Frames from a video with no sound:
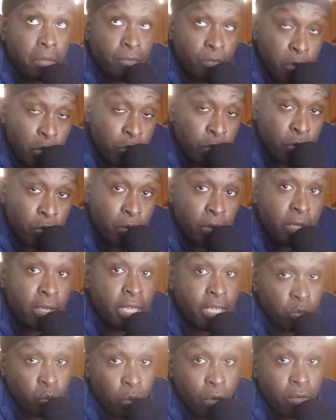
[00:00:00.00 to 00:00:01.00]
New to it,
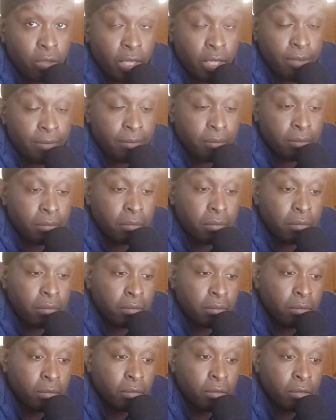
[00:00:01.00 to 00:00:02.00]
it's worth it.
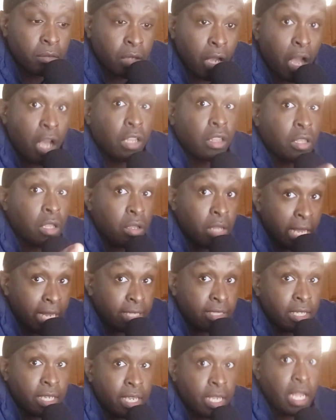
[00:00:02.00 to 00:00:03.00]
A lot, like
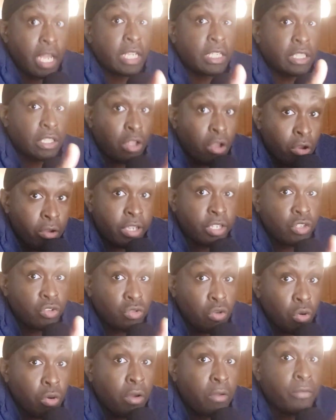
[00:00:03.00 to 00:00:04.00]
I said, as long as
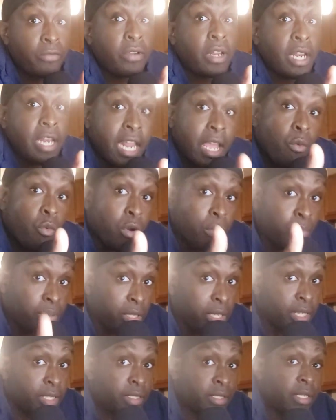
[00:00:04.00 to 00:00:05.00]
you're going for the network
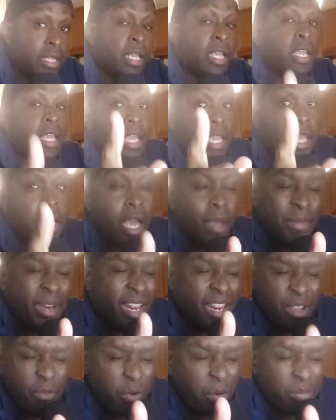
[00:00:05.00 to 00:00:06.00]
plus, I
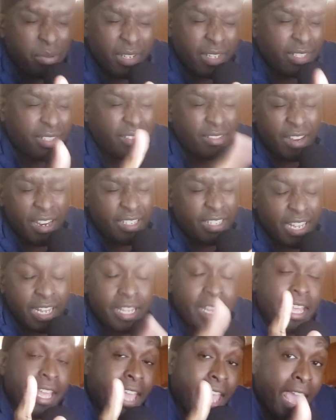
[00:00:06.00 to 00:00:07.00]
mean, network plus. Scratch
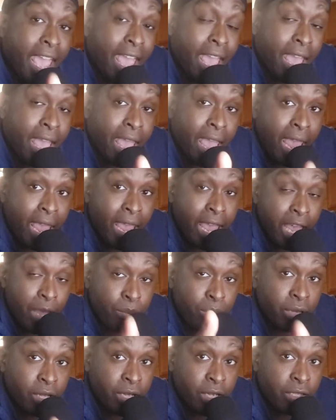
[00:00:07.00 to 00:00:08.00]
that. That at
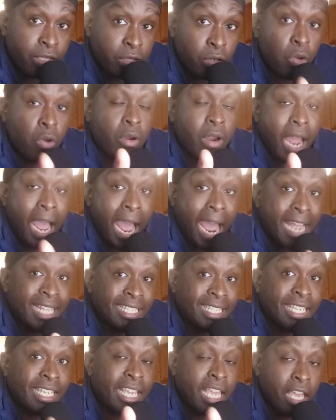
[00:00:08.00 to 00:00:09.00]
A plus or
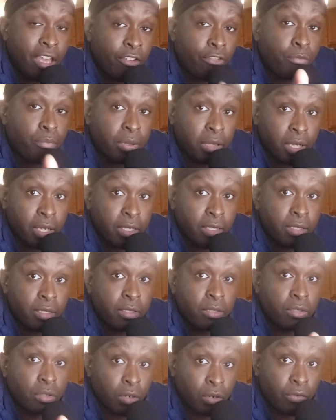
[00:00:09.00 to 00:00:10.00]
ITF
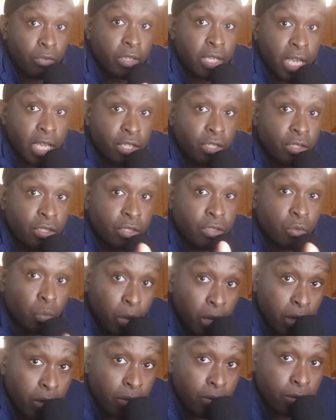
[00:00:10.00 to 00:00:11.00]
plus certifications as
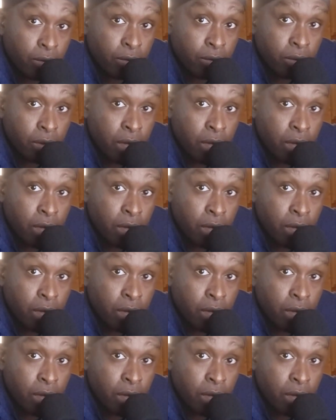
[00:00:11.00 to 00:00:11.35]
well